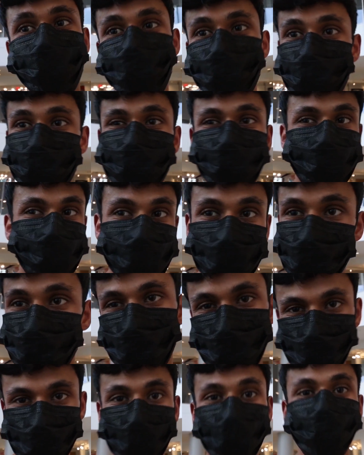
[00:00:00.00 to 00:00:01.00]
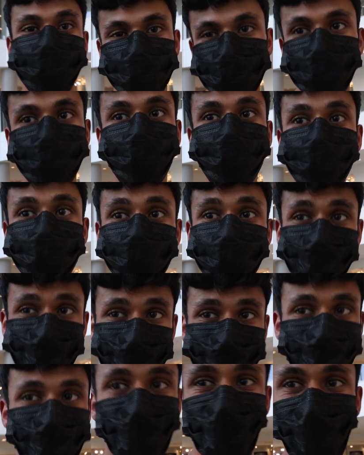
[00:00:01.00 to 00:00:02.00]
NC State's signature ice cream place.
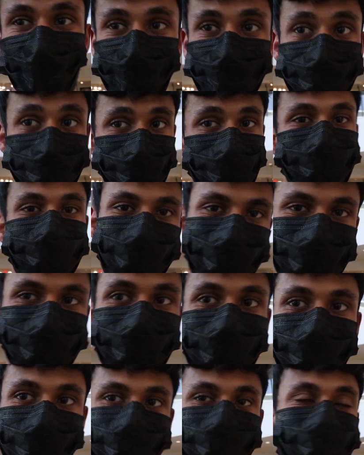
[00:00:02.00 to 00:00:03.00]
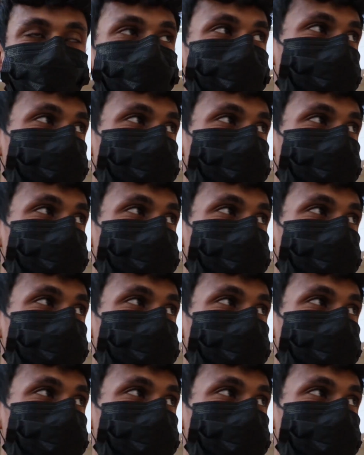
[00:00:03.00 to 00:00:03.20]
You probably know that if you're